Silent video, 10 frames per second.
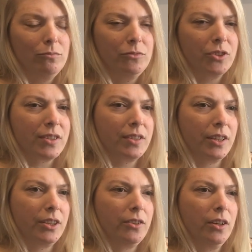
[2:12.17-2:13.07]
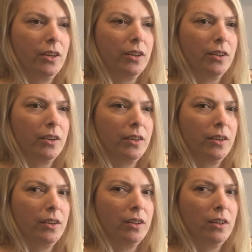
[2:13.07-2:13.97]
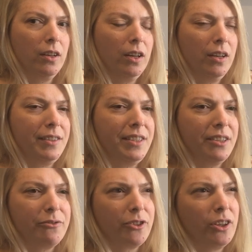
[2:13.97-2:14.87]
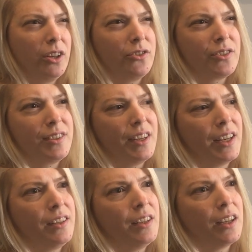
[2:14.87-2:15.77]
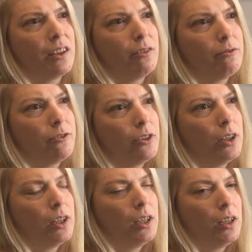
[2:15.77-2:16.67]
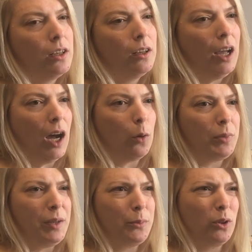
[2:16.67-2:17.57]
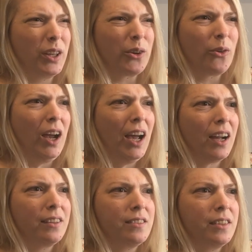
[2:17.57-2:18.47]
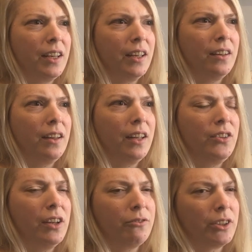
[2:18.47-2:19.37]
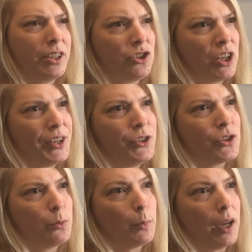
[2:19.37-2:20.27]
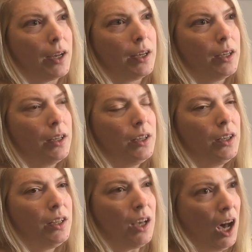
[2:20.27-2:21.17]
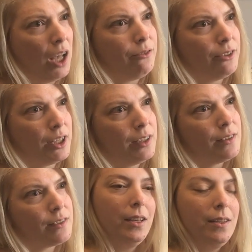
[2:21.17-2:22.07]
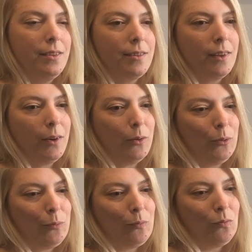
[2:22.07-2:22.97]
just a different understanding of how people interact, and definitely a change in my confidence. So